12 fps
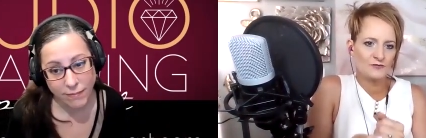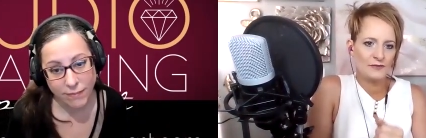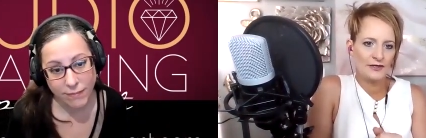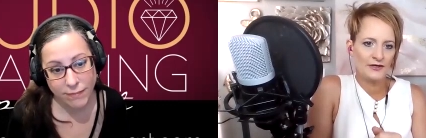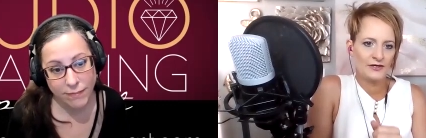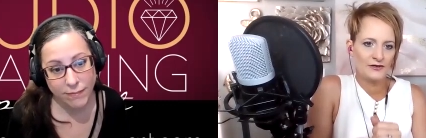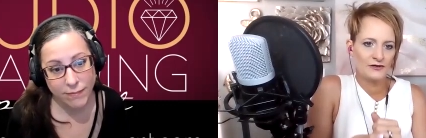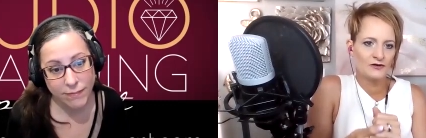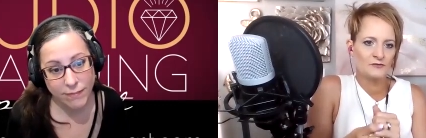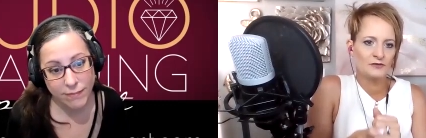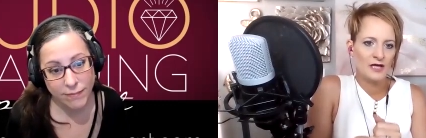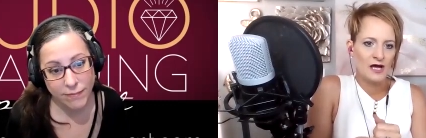Speaker 1: or barrier
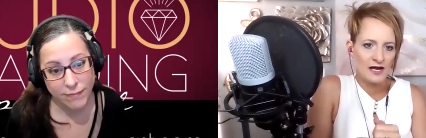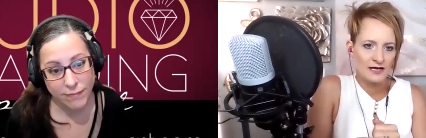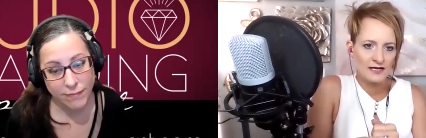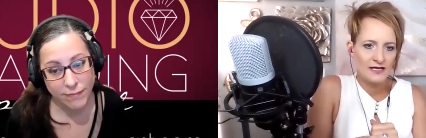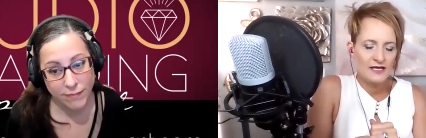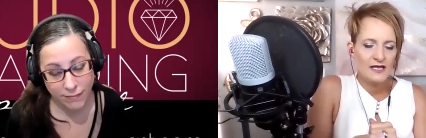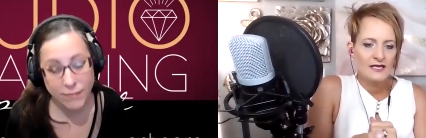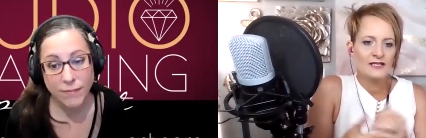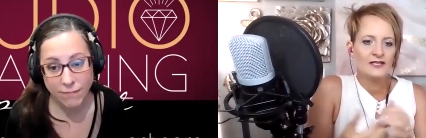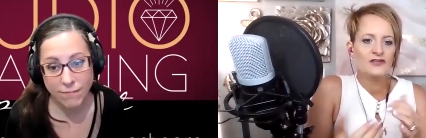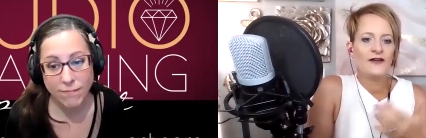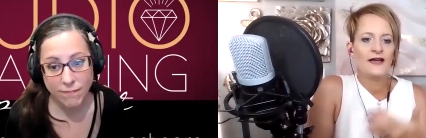or block
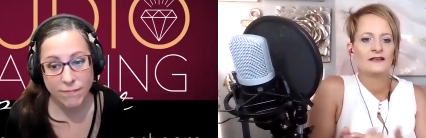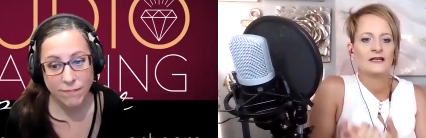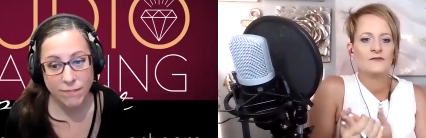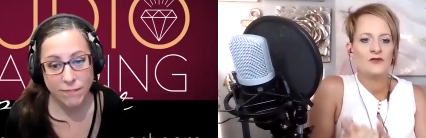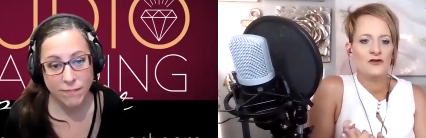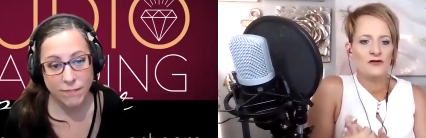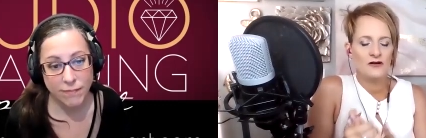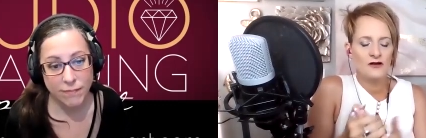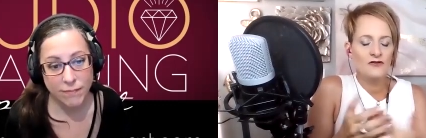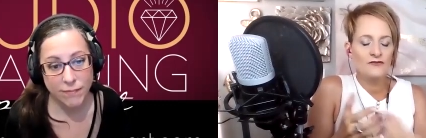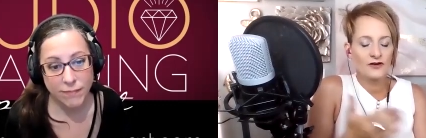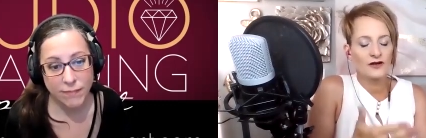that you've had to come
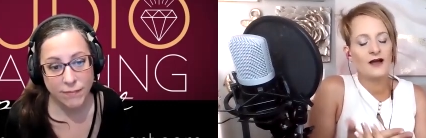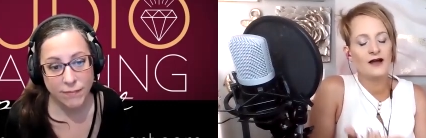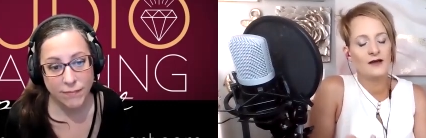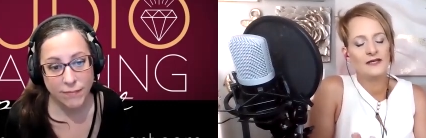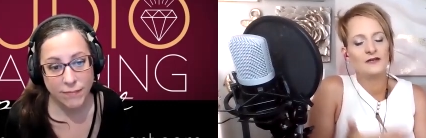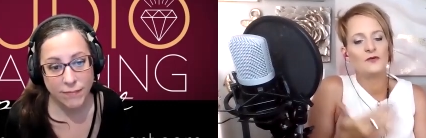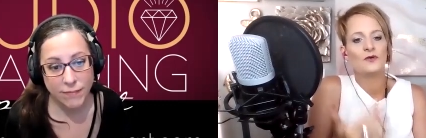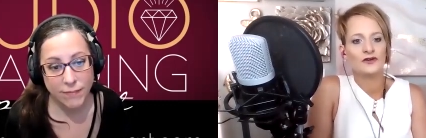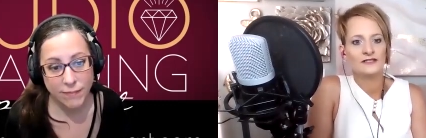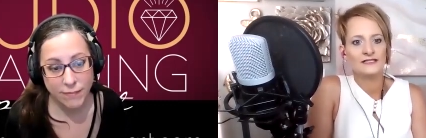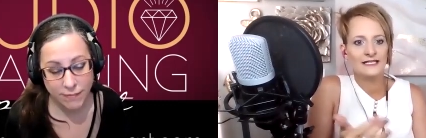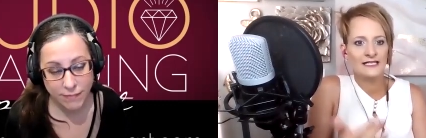overcome in
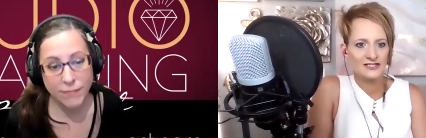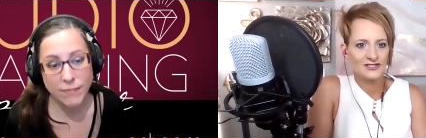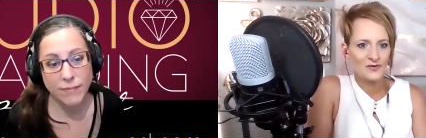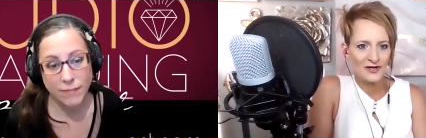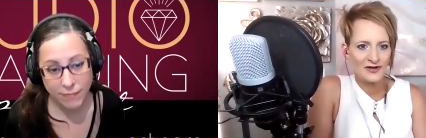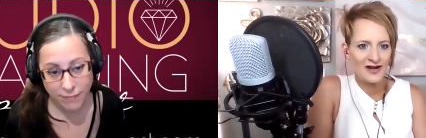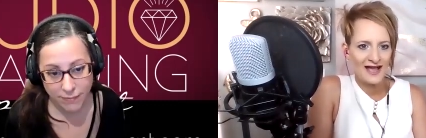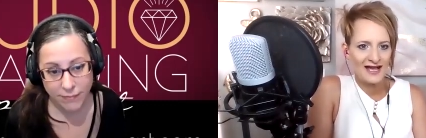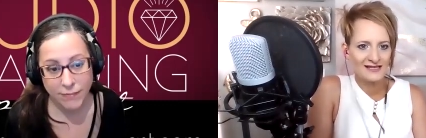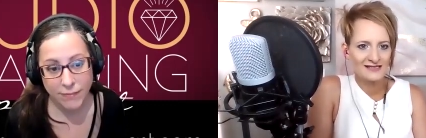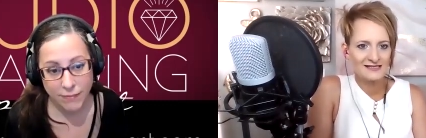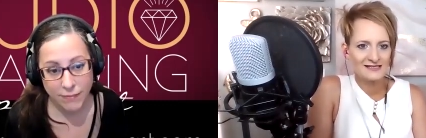order to get to where you're
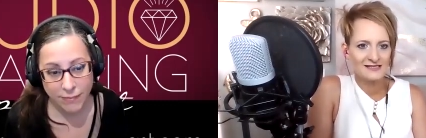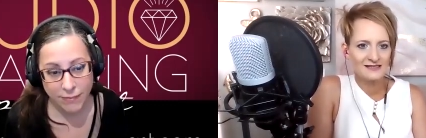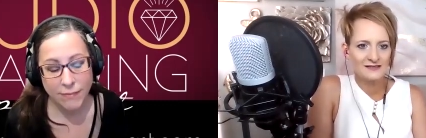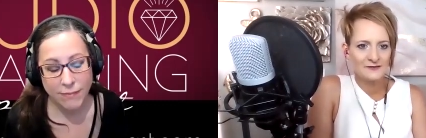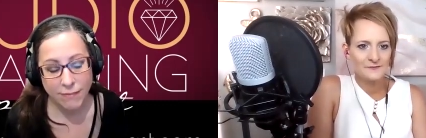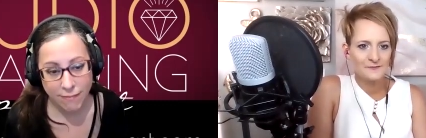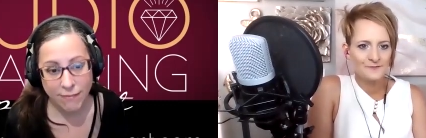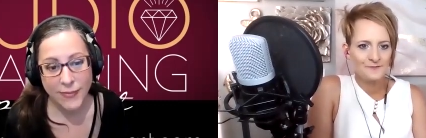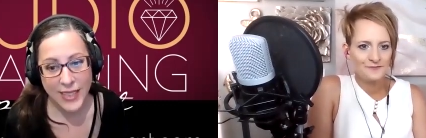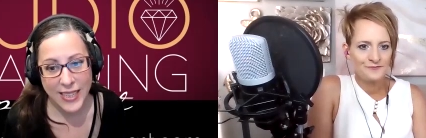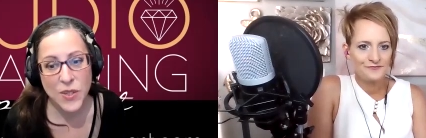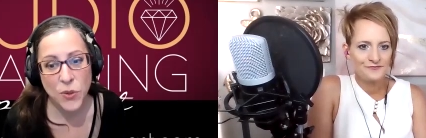at?
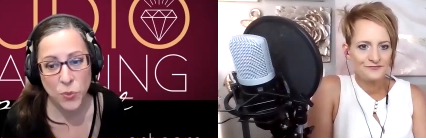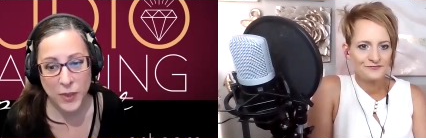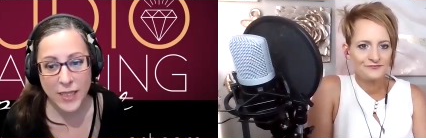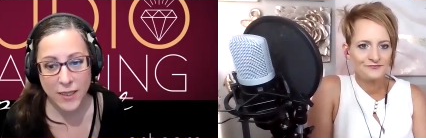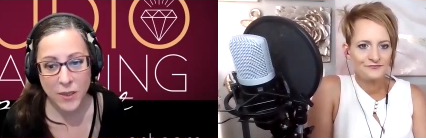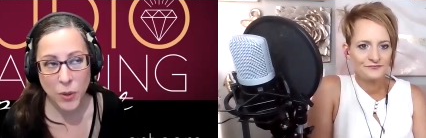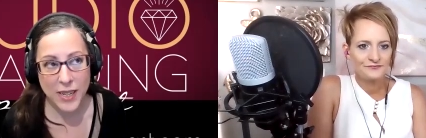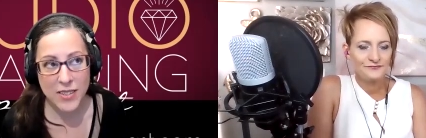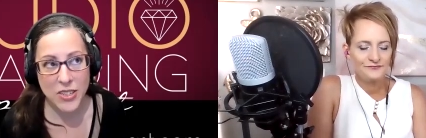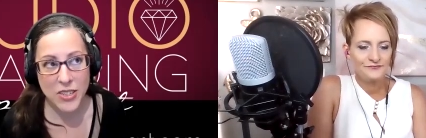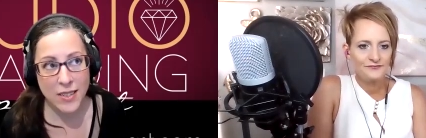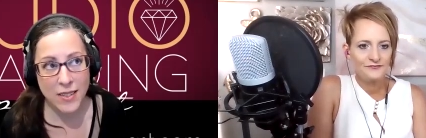
Speaker 2: It's a really good
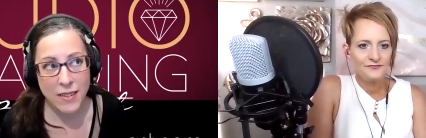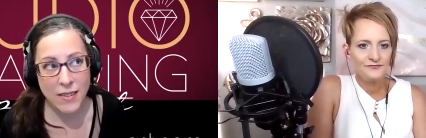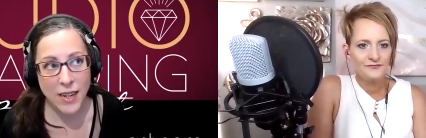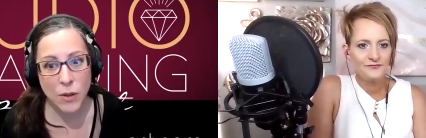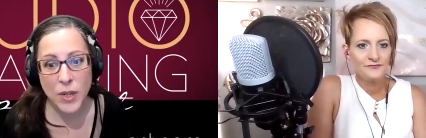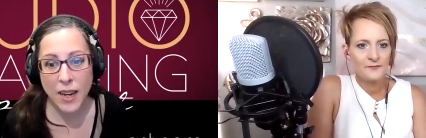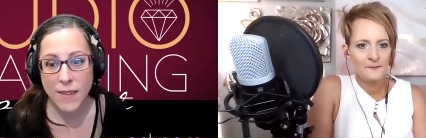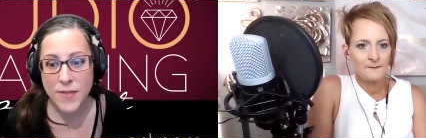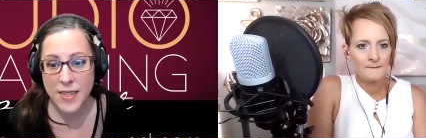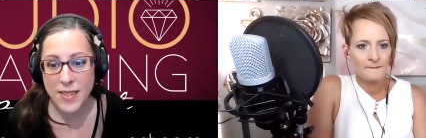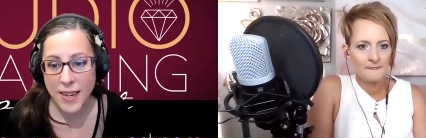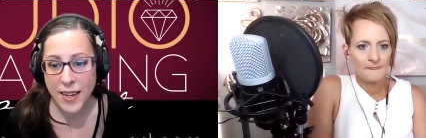question. I would have to
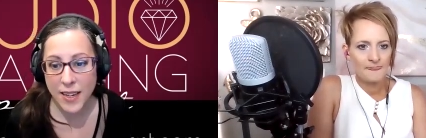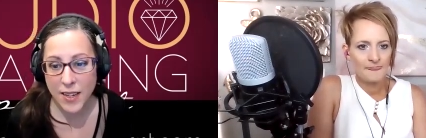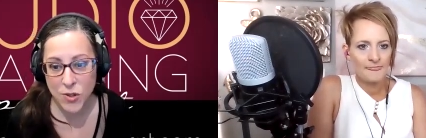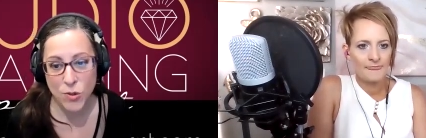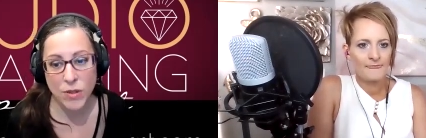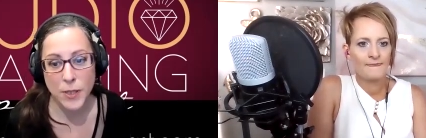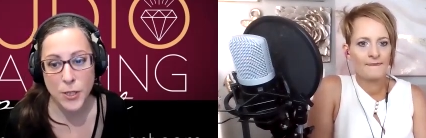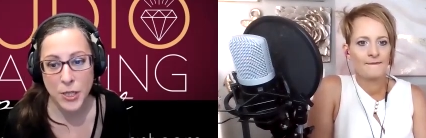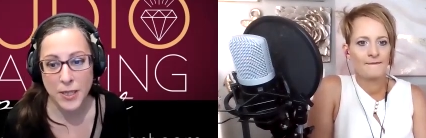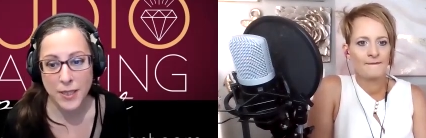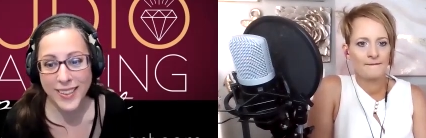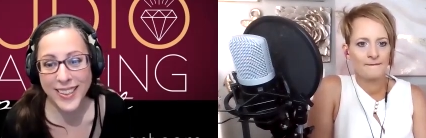say
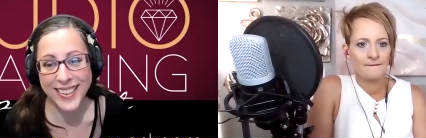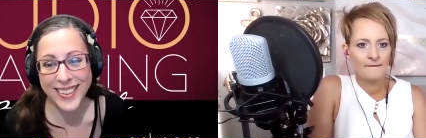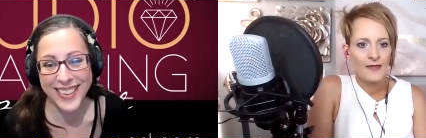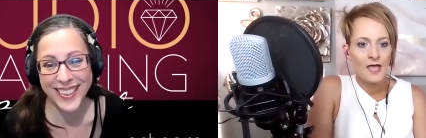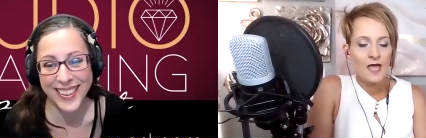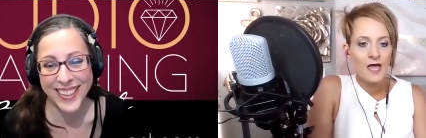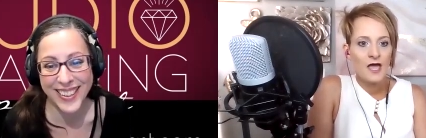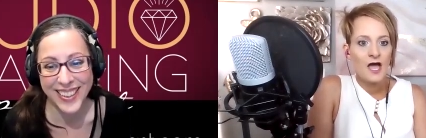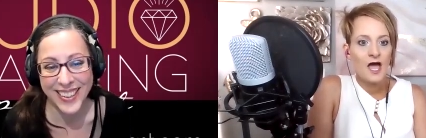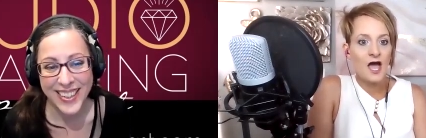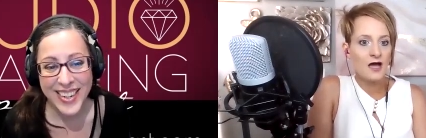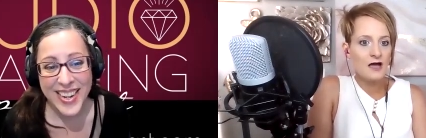introversion. oh,
Speaker 1: uh,
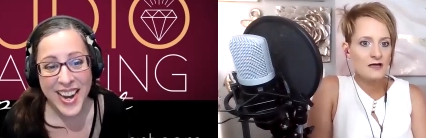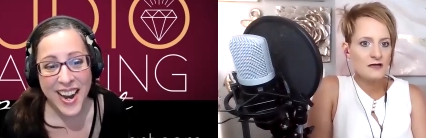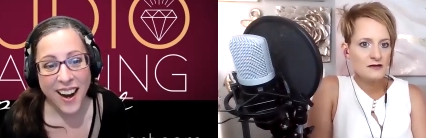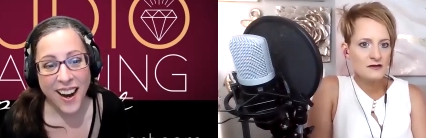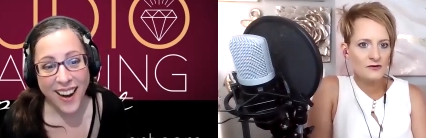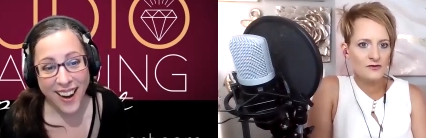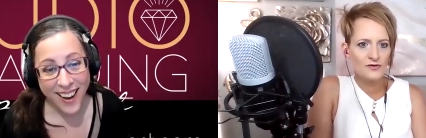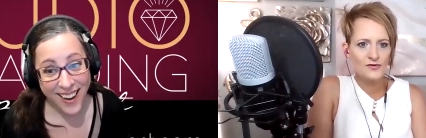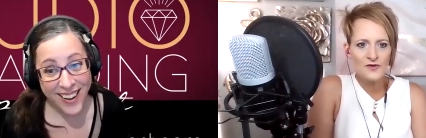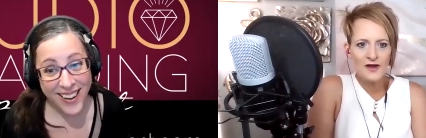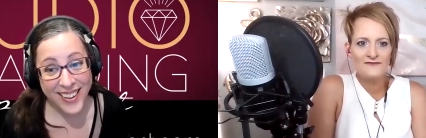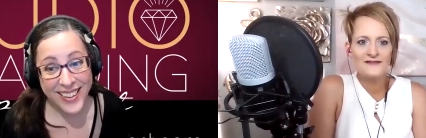
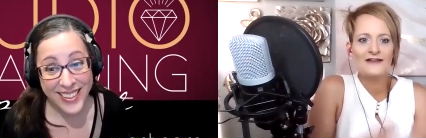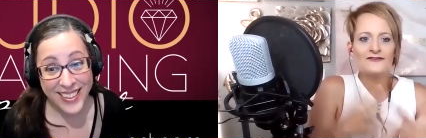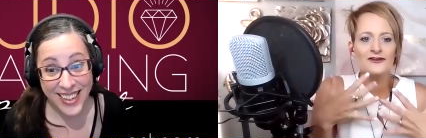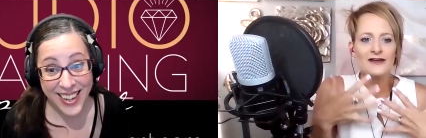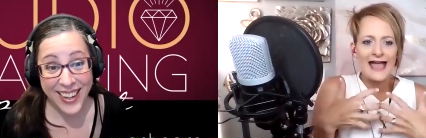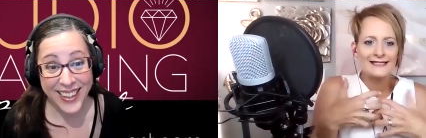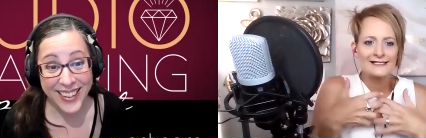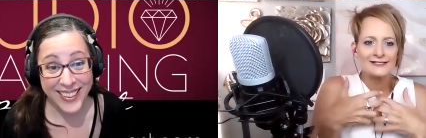ooh, I've never yeah. had